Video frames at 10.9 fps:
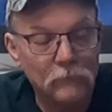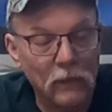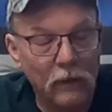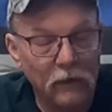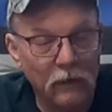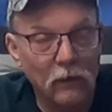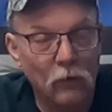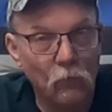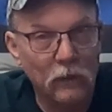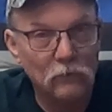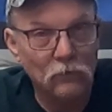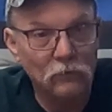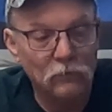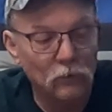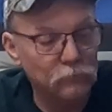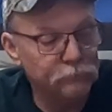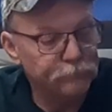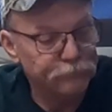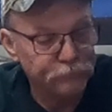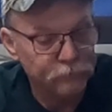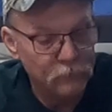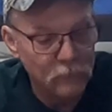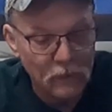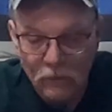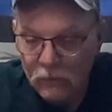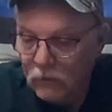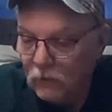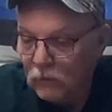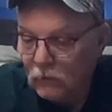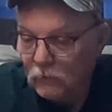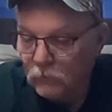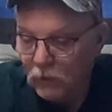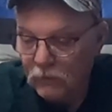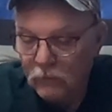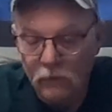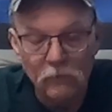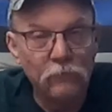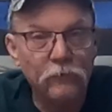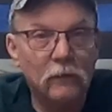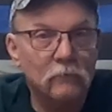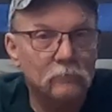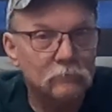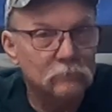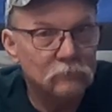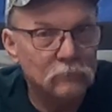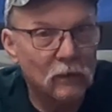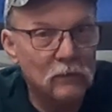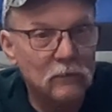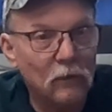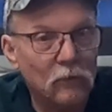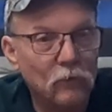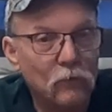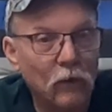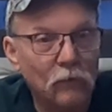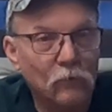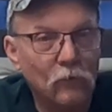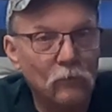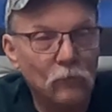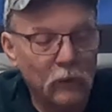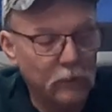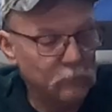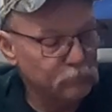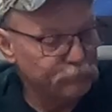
And I got way too low. But not to fear, there's another chrono on the way.